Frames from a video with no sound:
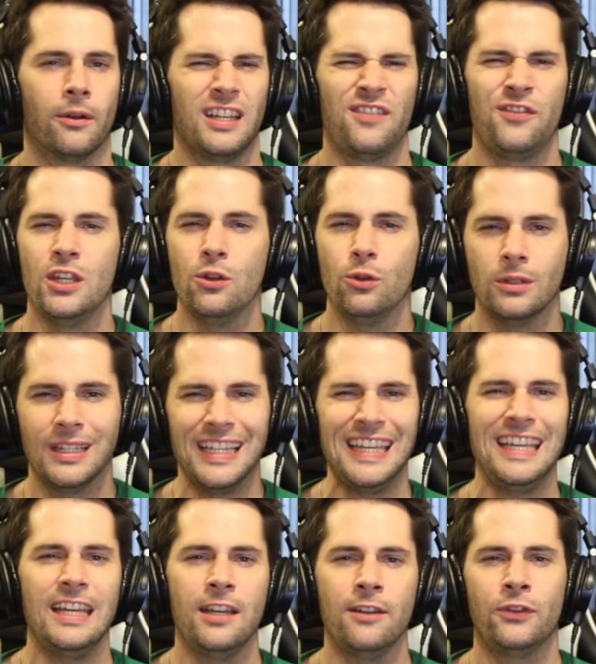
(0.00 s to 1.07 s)
if you
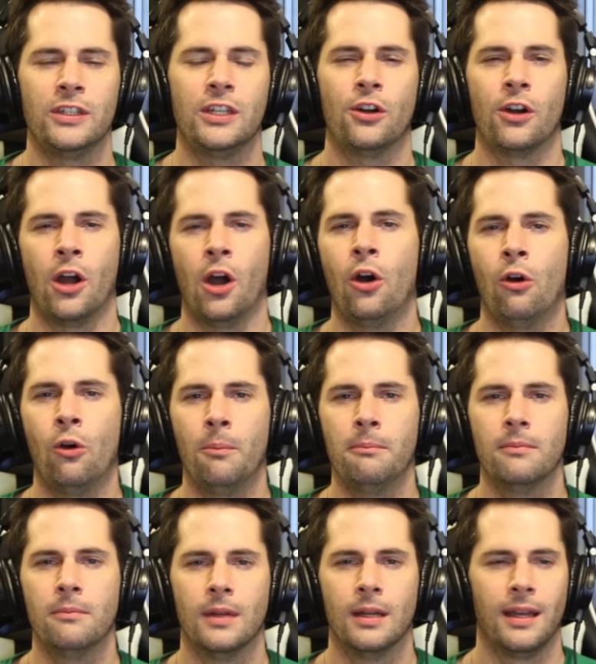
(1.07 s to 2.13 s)
leave your
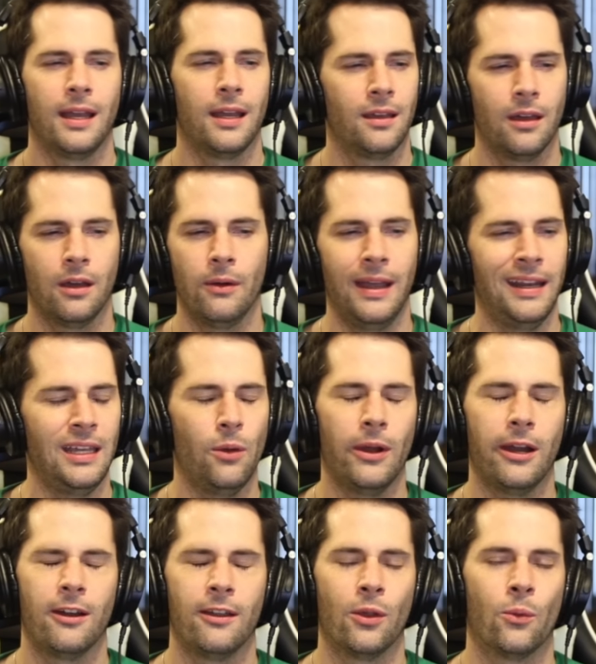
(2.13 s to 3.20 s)
home and go
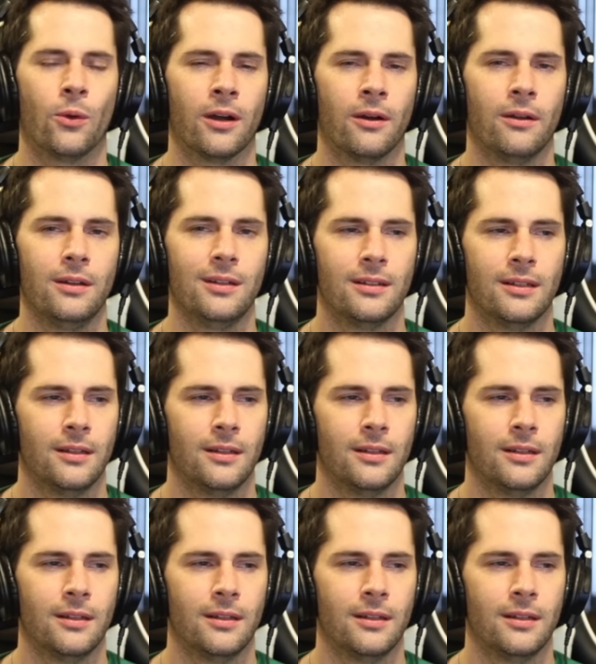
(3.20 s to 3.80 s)
anywhere in the world,